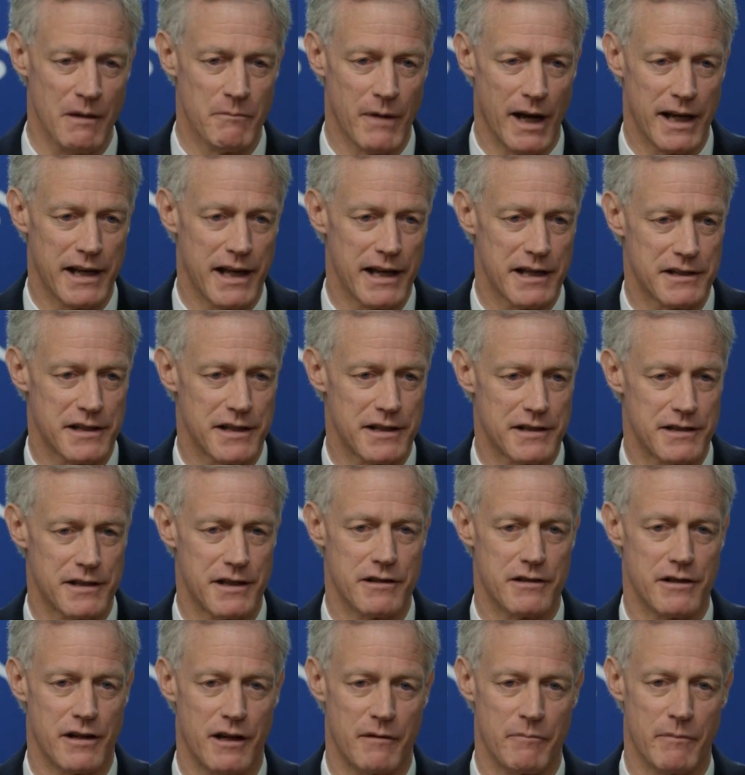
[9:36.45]
My guess is
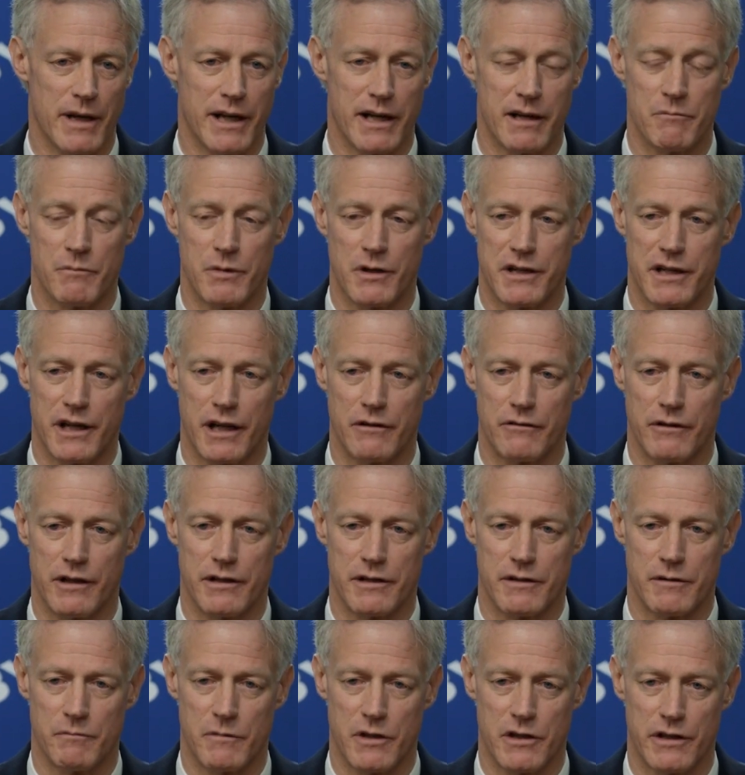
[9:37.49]
these young men, in particular
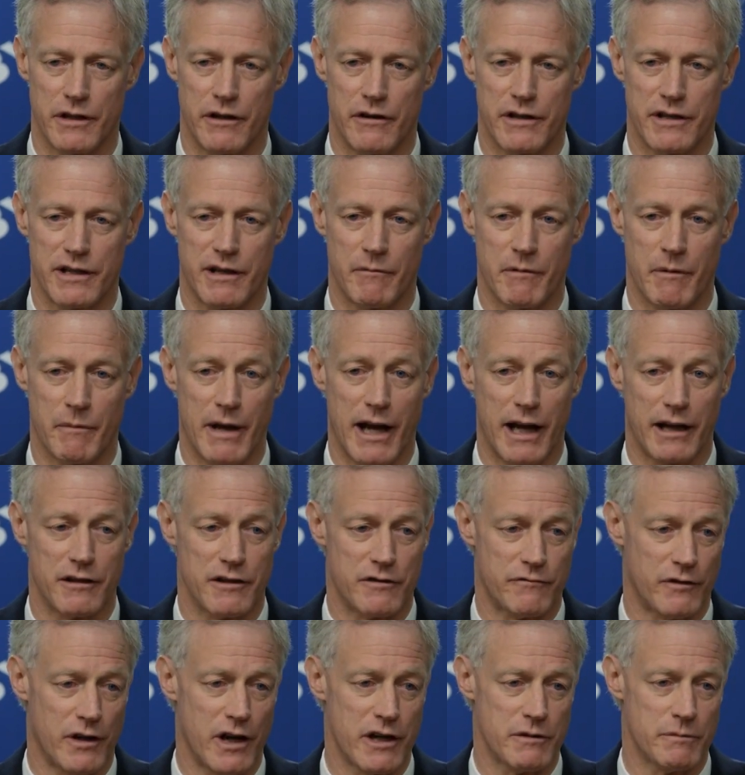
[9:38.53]
as missionaries coming back
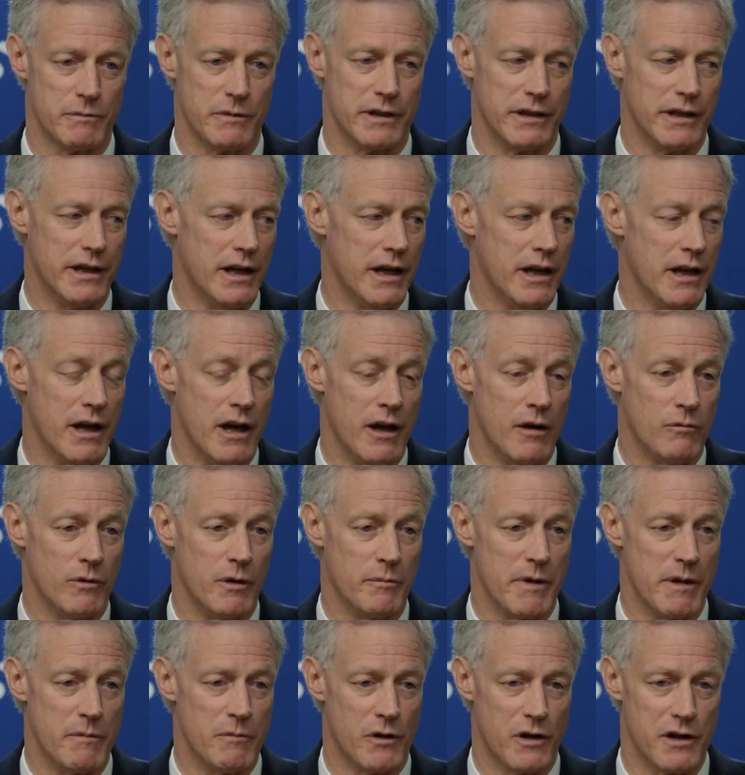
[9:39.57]
as freshmen,
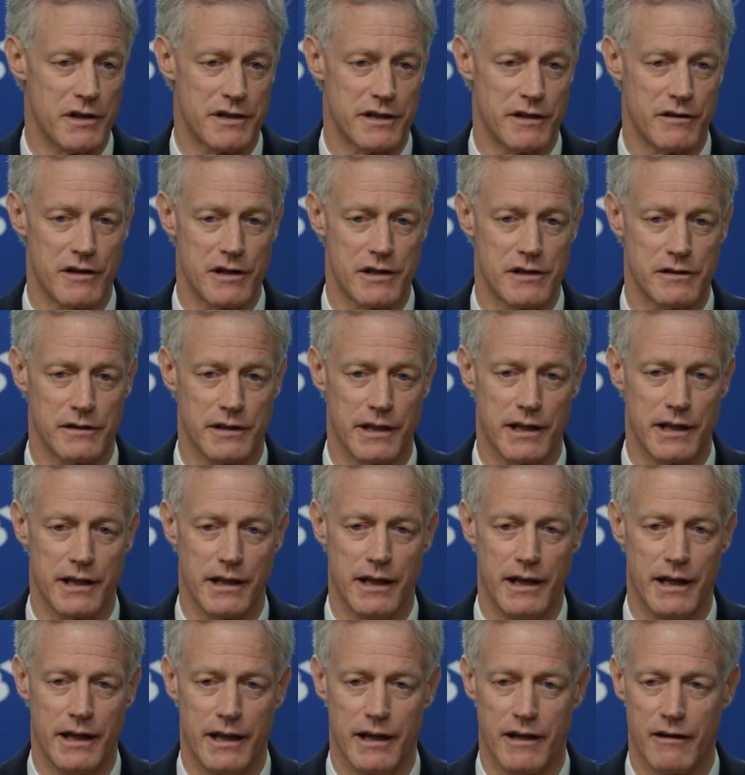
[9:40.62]
will be more
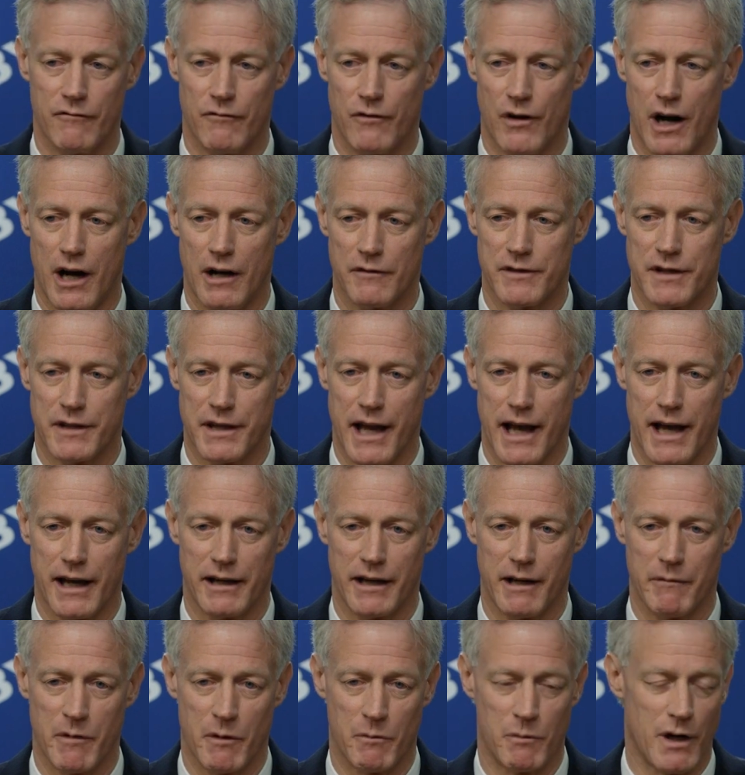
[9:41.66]
seriously involved in the
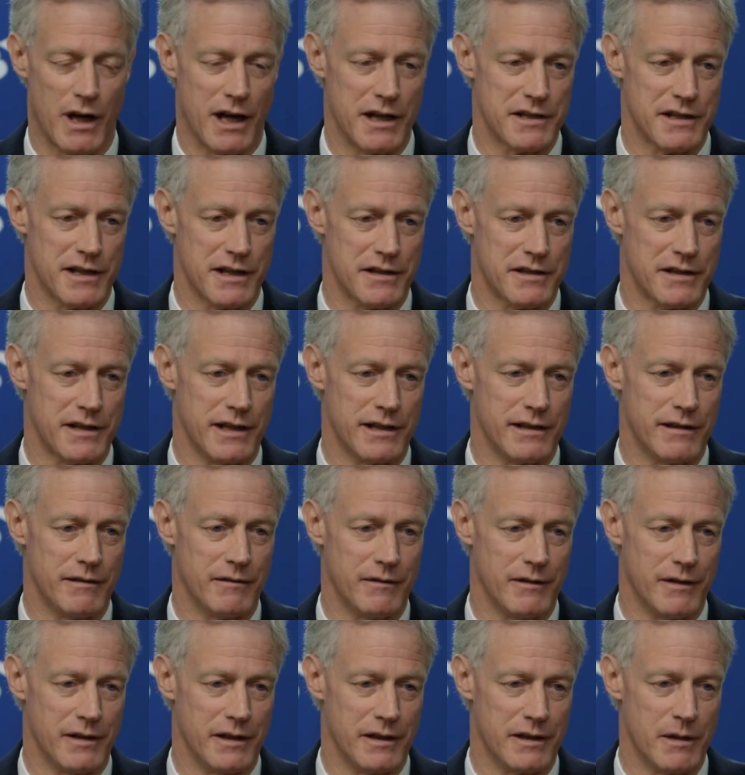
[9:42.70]
academic process than
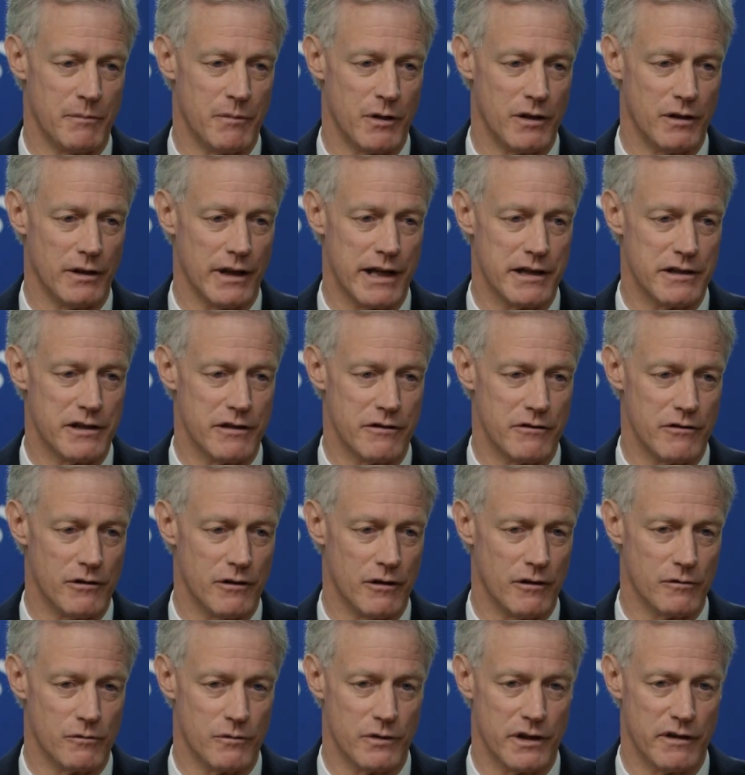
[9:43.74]
the typical
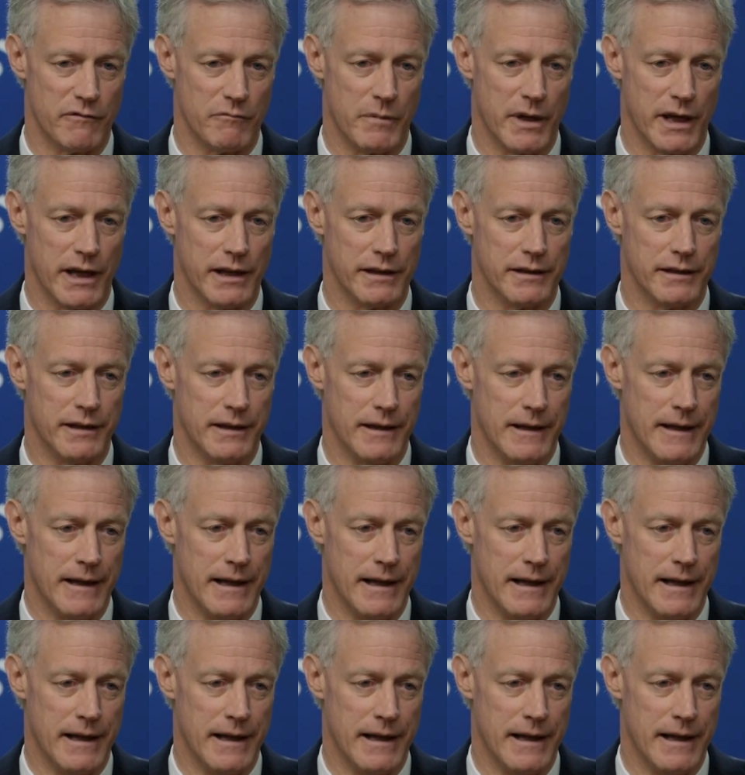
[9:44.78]
18-year-old would have been.